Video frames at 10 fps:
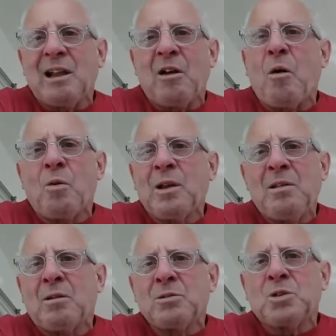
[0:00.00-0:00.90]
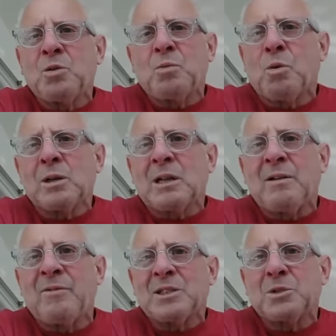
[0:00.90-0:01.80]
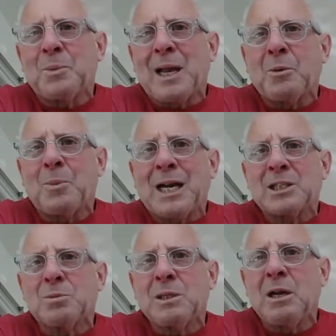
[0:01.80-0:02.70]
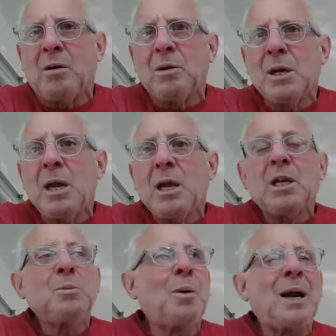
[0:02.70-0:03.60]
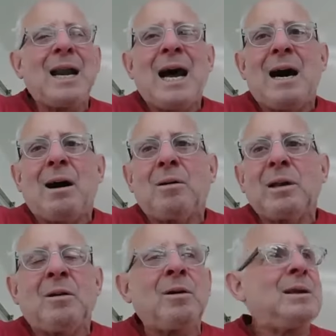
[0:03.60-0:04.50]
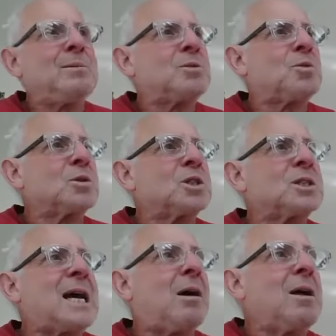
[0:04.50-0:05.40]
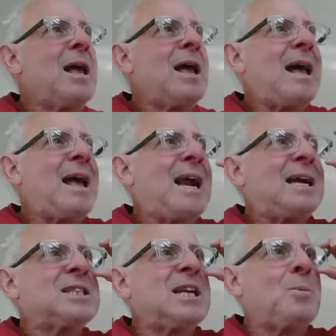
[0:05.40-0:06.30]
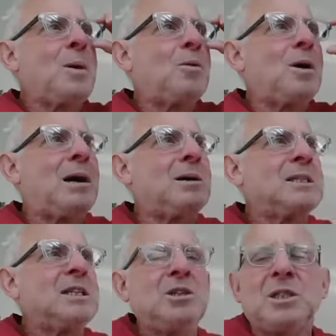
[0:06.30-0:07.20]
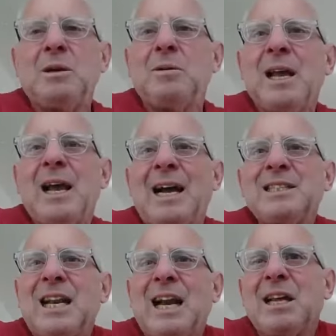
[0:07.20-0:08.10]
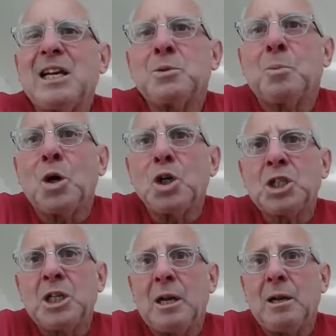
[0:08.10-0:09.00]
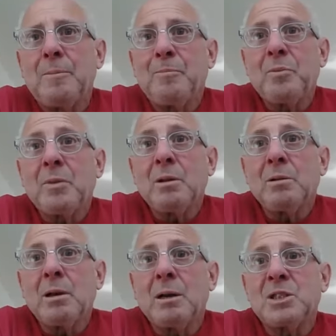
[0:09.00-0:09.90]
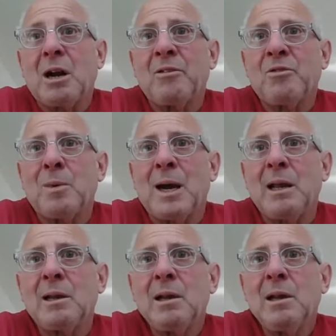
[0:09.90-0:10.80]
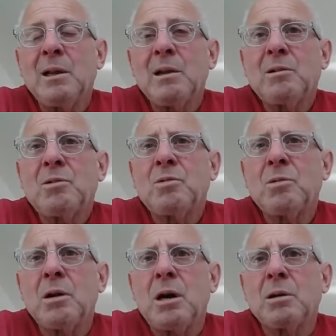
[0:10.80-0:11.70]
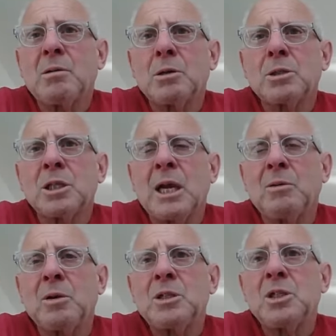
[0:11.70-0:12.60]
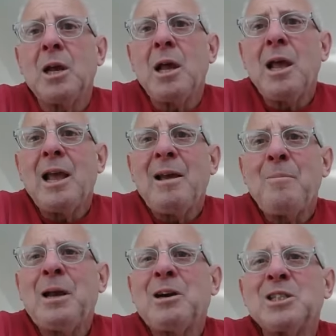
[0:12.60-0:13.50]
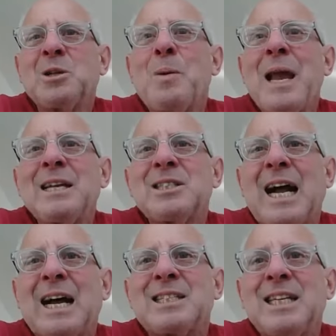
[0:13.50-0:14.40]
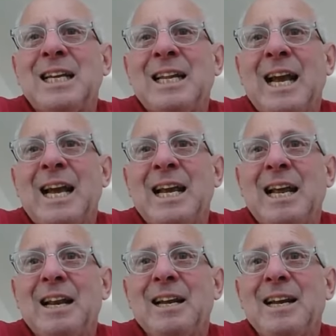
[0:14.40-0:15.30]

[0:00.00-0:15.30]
that only those who worked in investment bank could possibly know. But now, you know, he throws this out, and I said to people, "Oh, did you see? I think it's bullshit." Sorry for my coarse language, because the bank stocks didn't get hit.